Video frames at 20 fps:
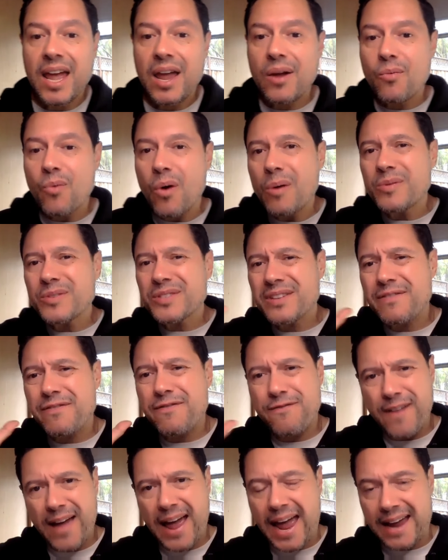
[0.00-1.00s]
and what was the
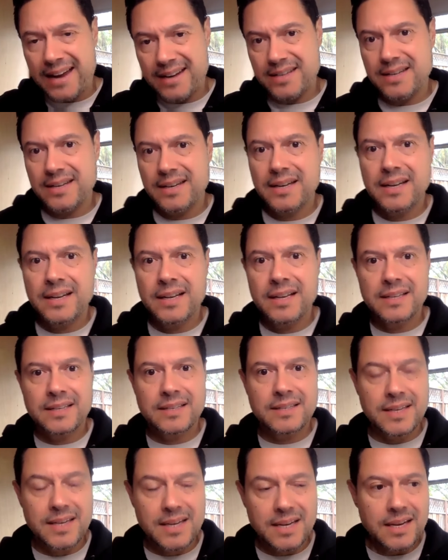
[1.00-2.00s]
fact.
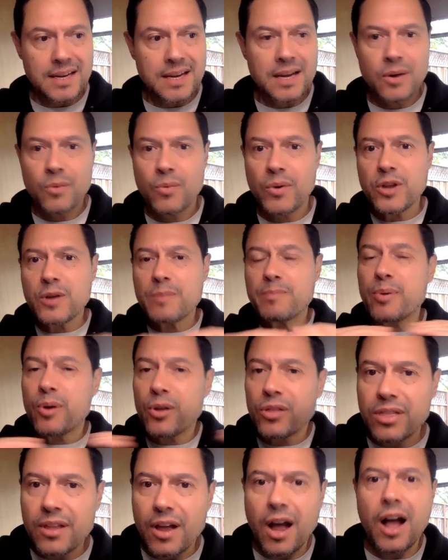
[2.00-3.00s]
See, when you
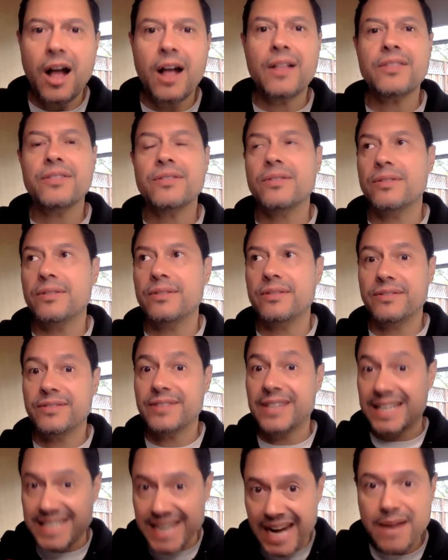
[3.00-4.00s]
put on
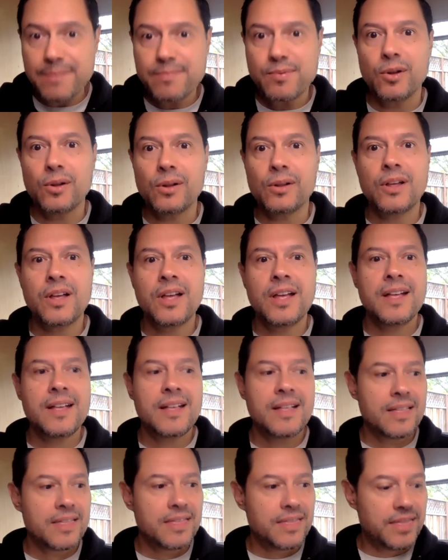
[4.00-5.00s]
the table
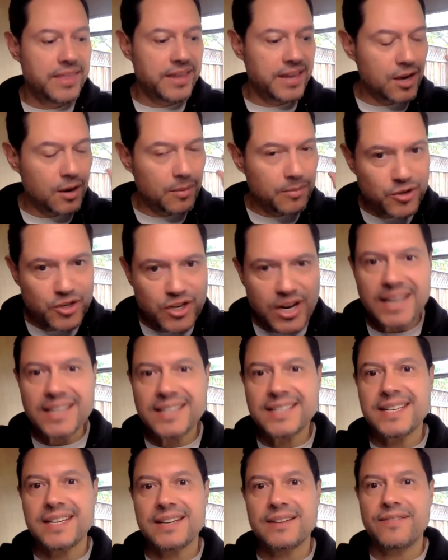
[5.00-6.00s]
the
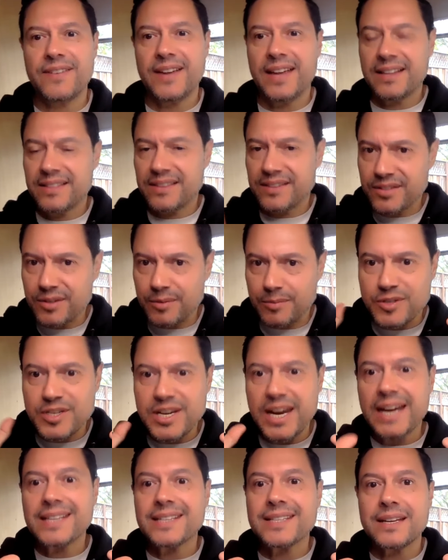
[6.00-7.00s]
objective and the
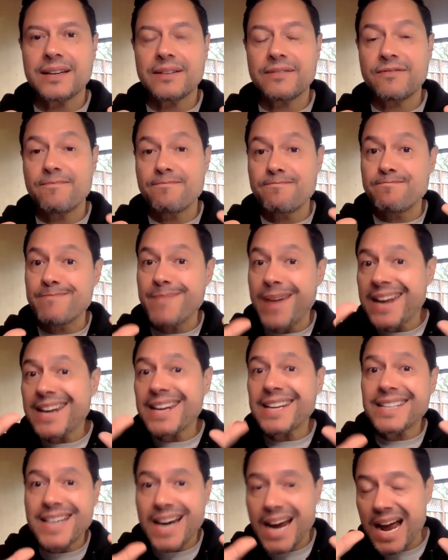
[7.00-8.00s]
subjective,
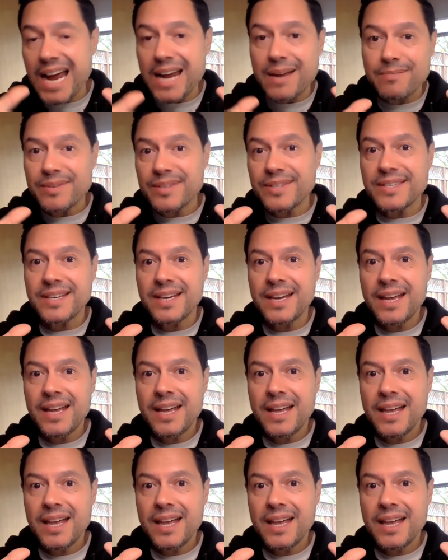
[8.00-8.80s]
many times